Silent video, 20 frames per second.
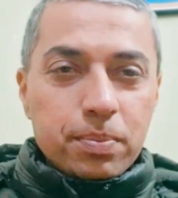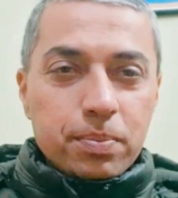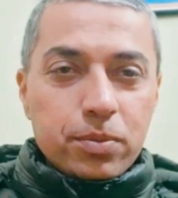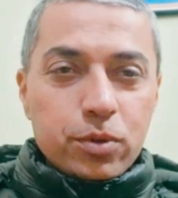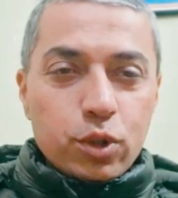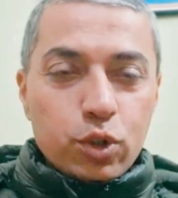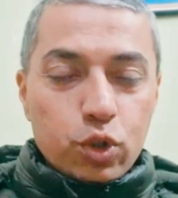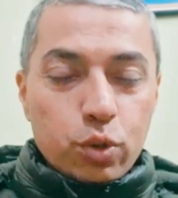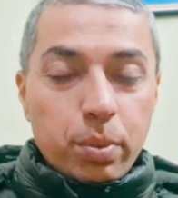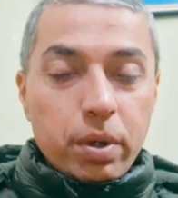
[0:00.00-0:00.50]

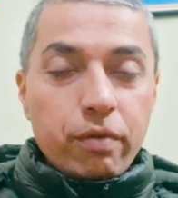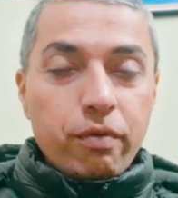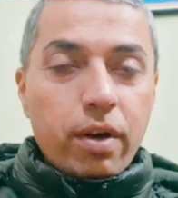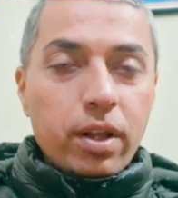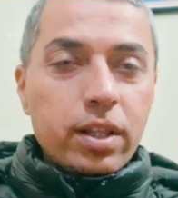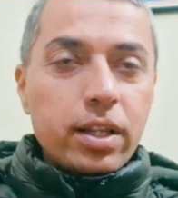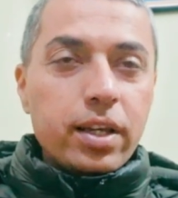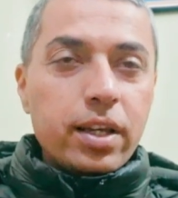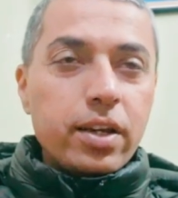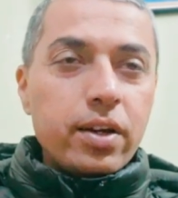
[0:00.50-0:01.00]
So Supreme
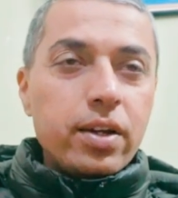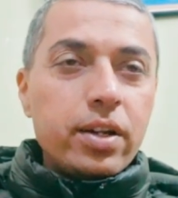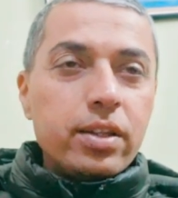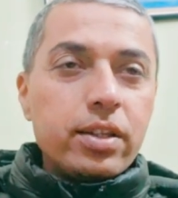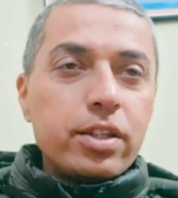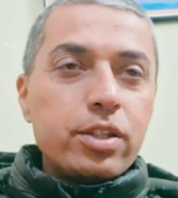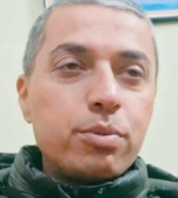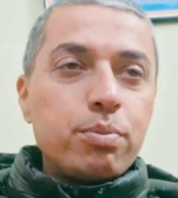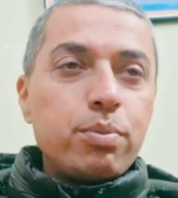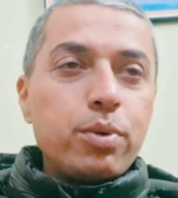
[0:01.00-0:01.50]
Father here in
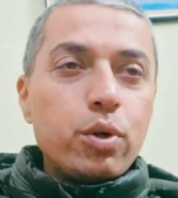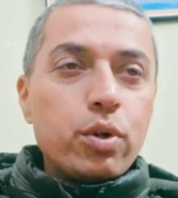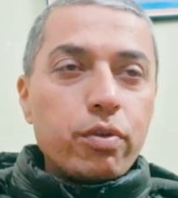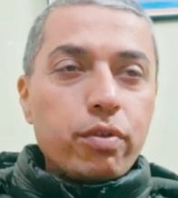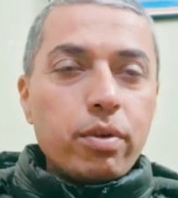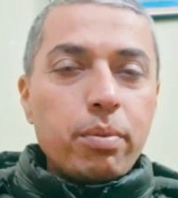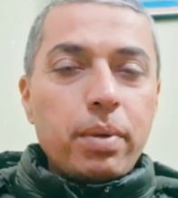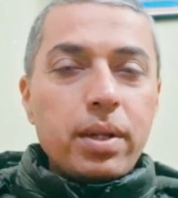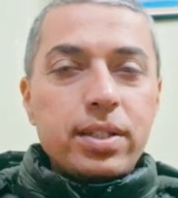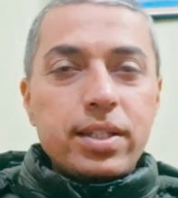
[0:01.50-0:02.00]
this
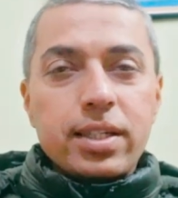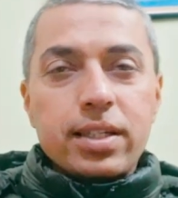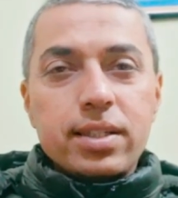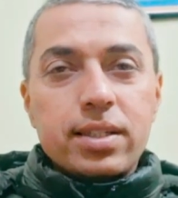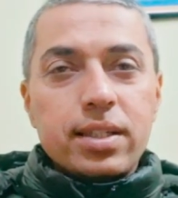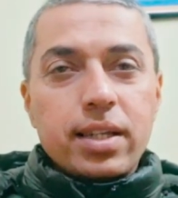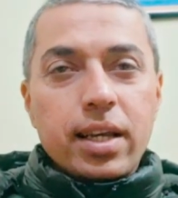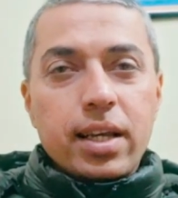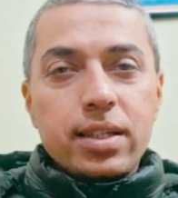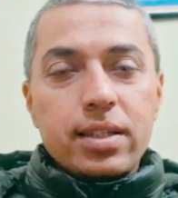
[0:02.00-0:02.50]
beautiful blessing
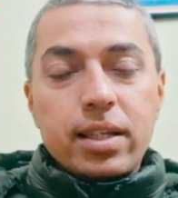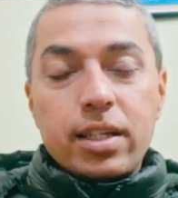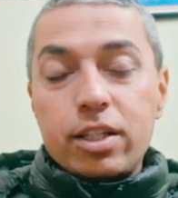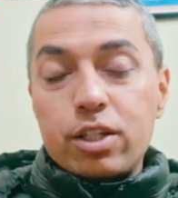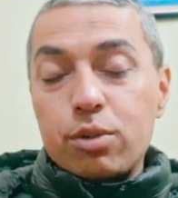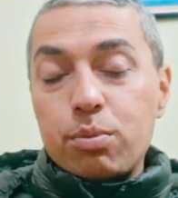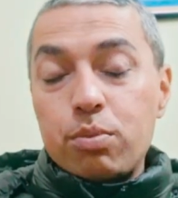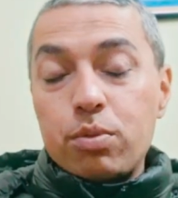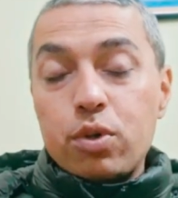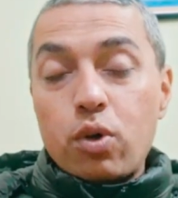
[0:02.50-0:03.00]
says, and he
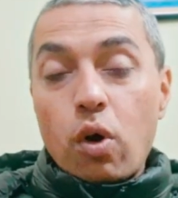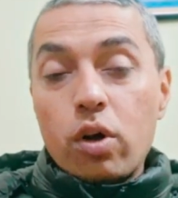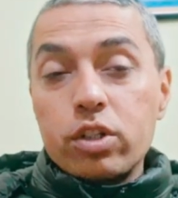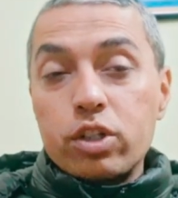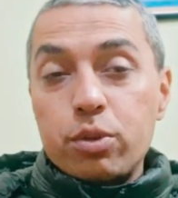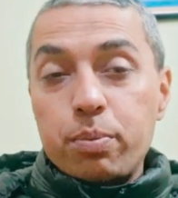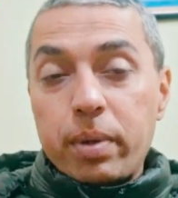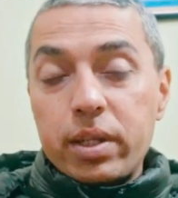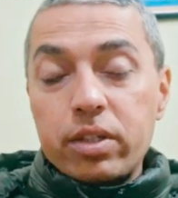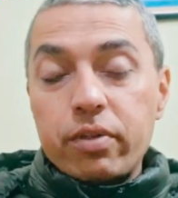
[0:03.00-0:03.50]
talks
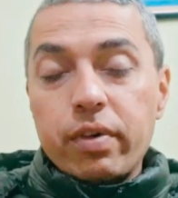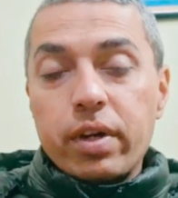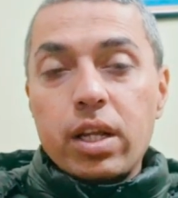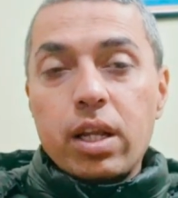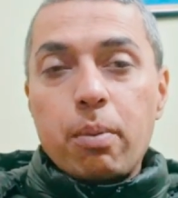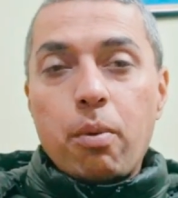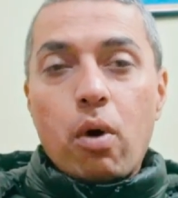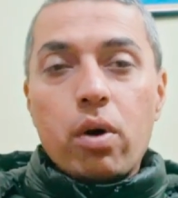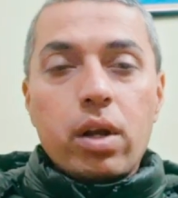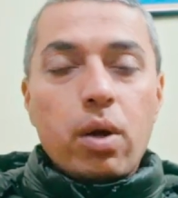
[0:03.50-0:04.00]
specifically
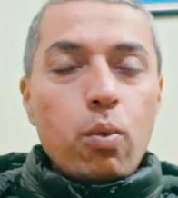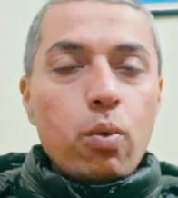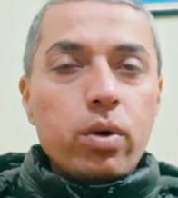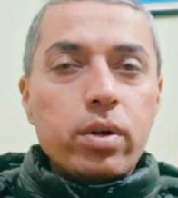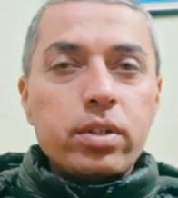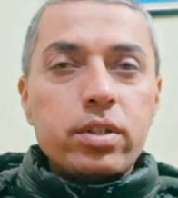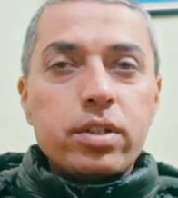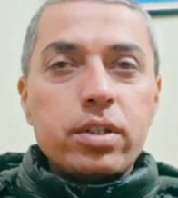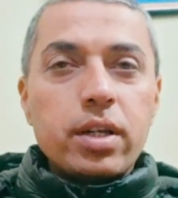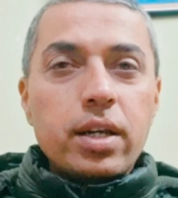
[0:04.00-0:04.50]
about our
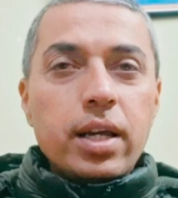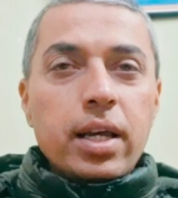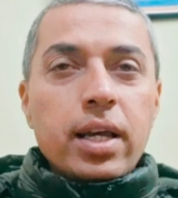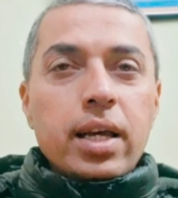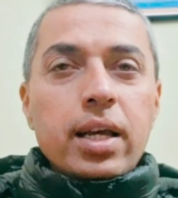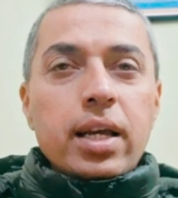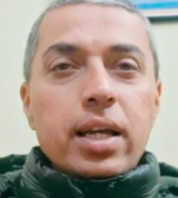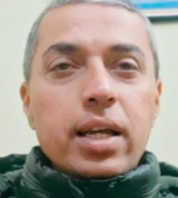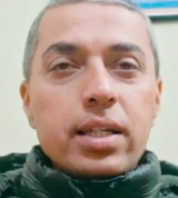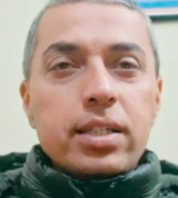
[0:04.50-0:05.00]
words,
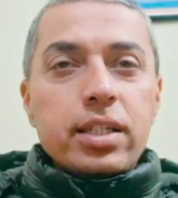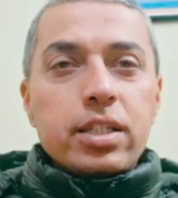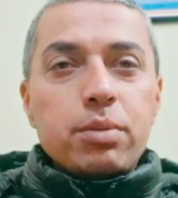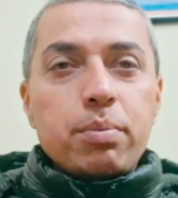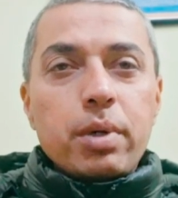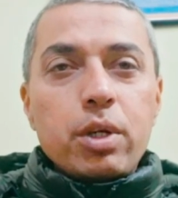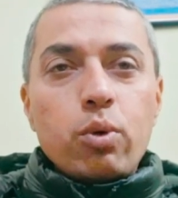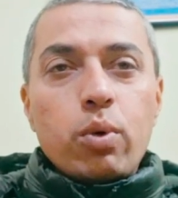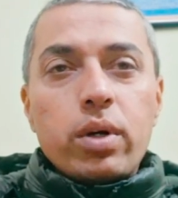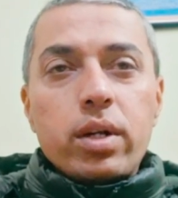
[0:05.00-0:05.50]
he says,
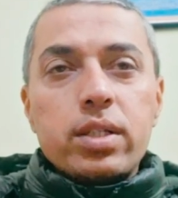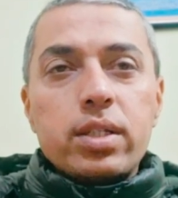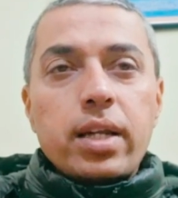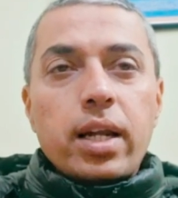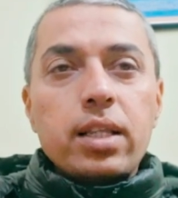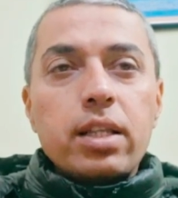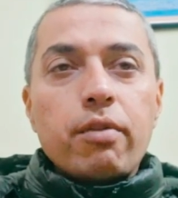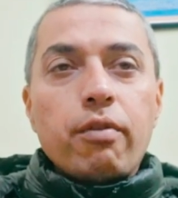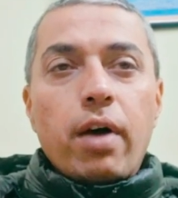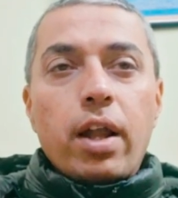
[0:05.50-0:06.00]
may you
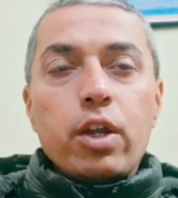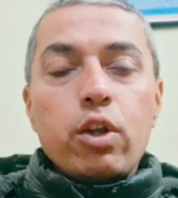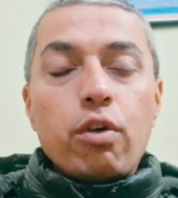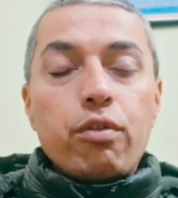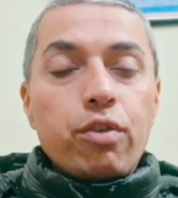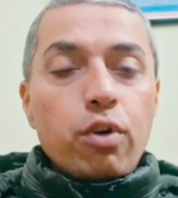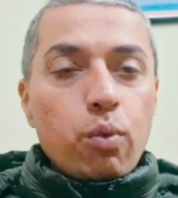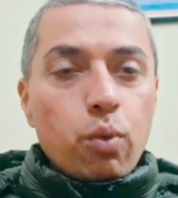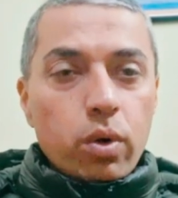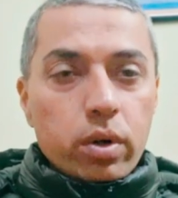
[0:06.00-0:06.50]
understand the value of
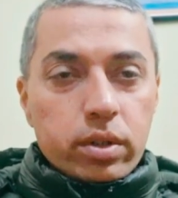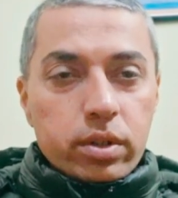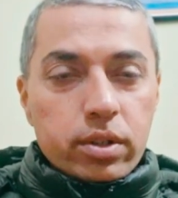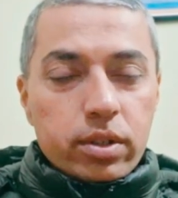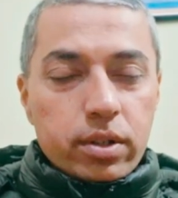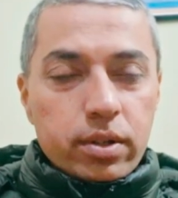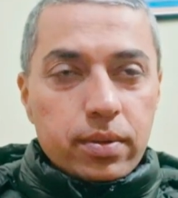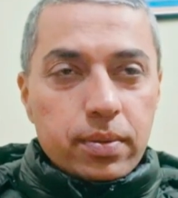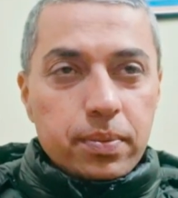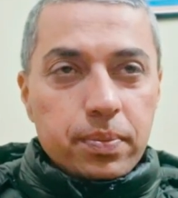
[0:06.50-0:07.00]
your words
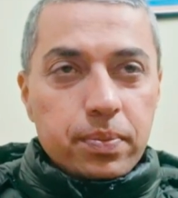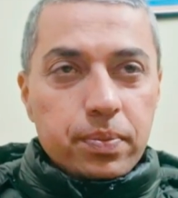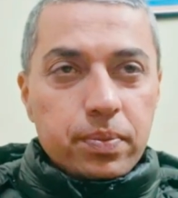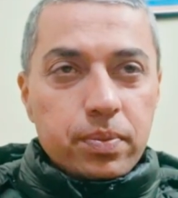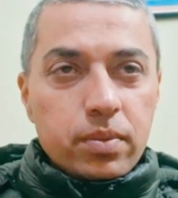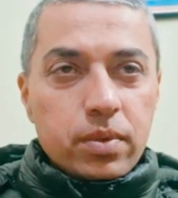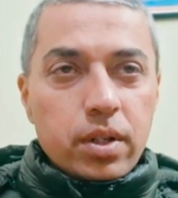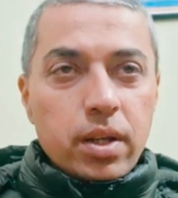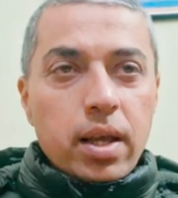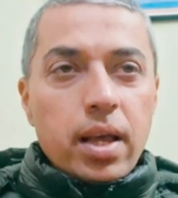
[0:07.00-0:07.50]

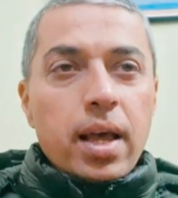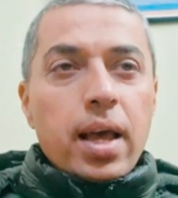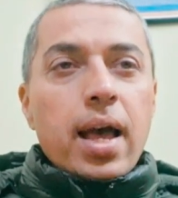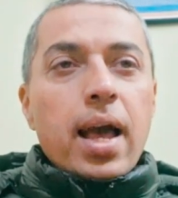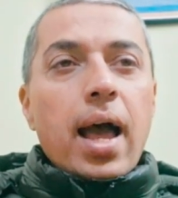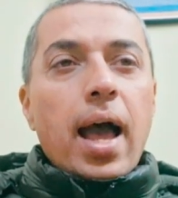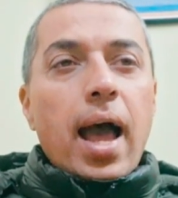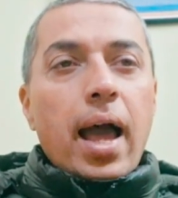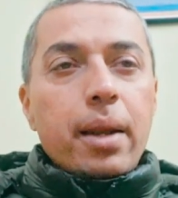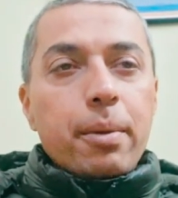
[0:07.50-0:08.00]

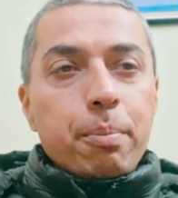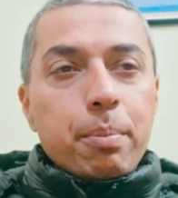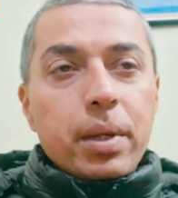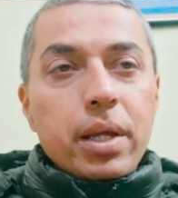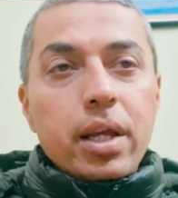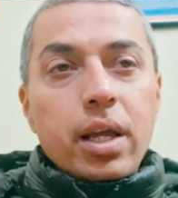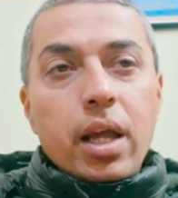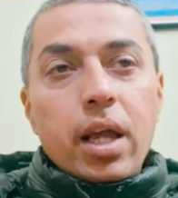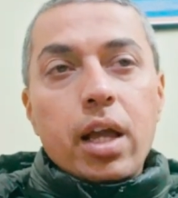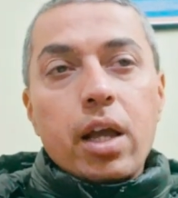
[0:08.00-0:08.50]
and
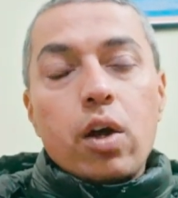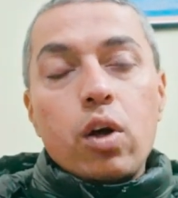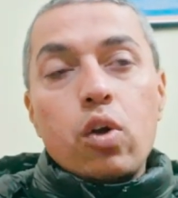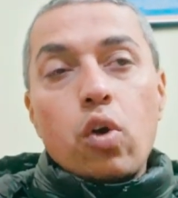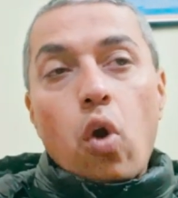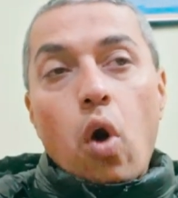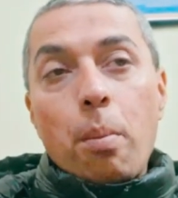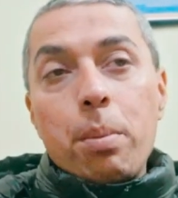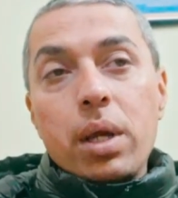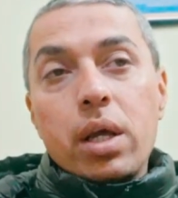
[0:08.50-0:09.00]
be
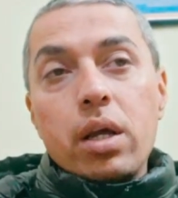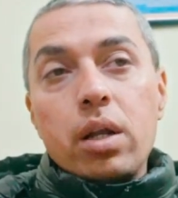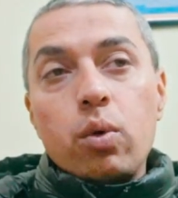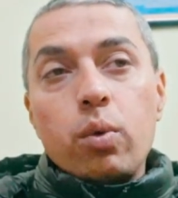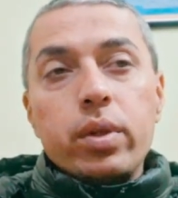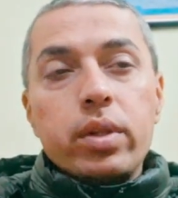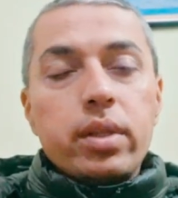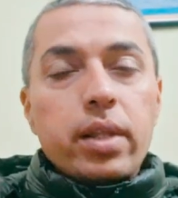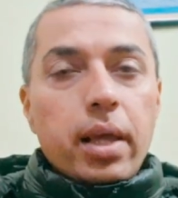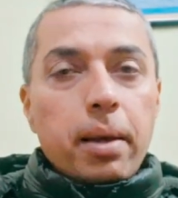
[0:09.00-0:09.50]
economical
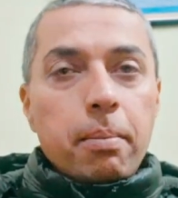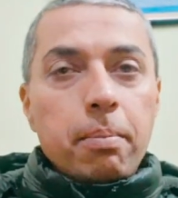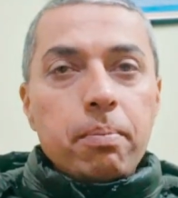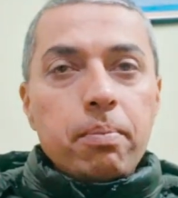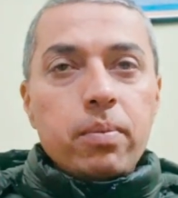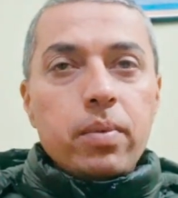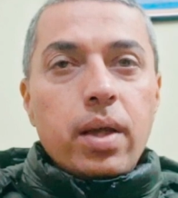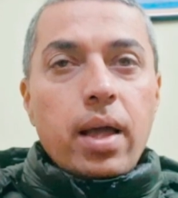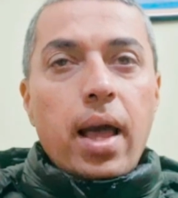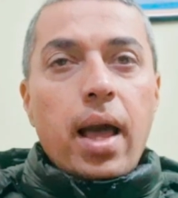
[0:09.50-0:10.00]
with them
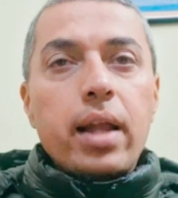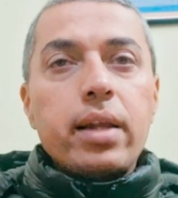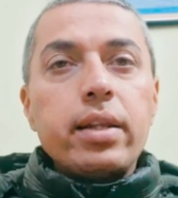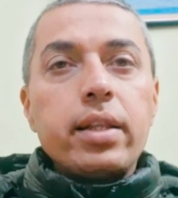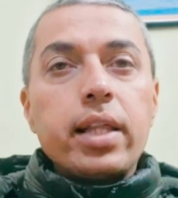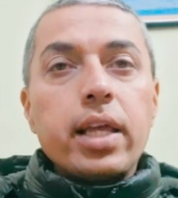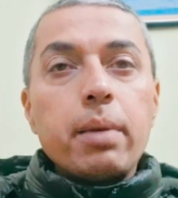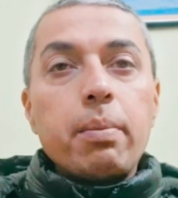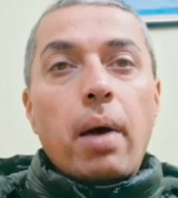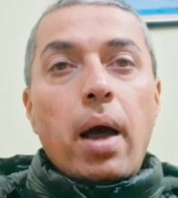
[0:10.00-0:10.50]
and
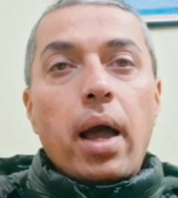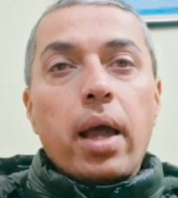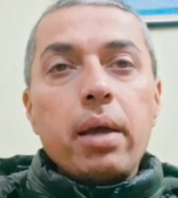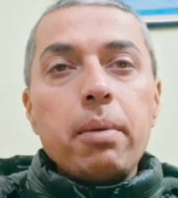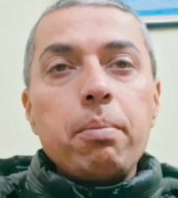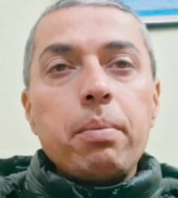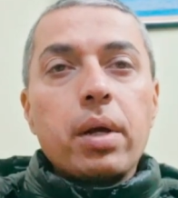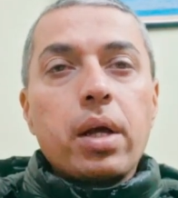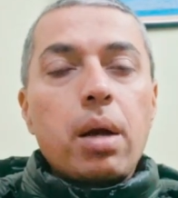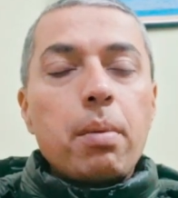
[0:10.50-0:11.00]
thereby
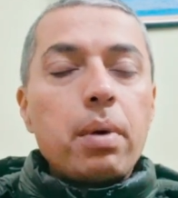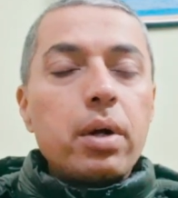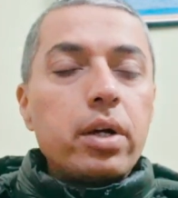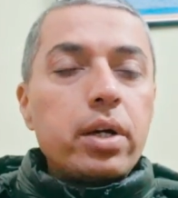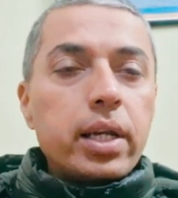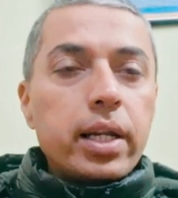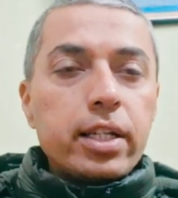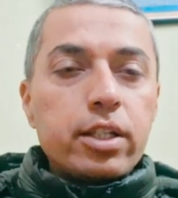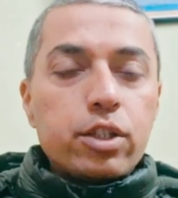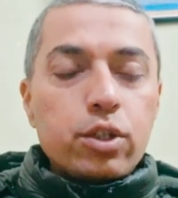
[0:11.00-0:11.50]
become a
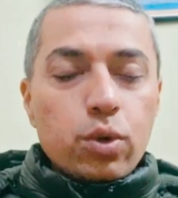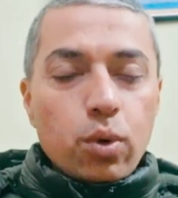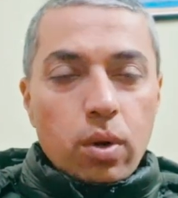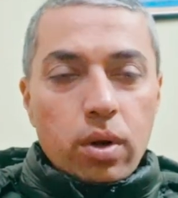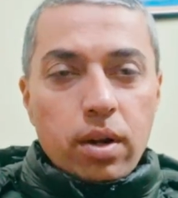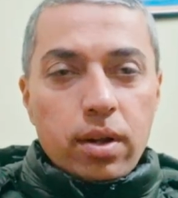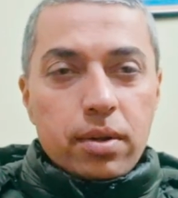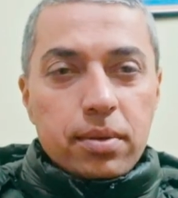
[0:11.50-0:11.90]
great soul.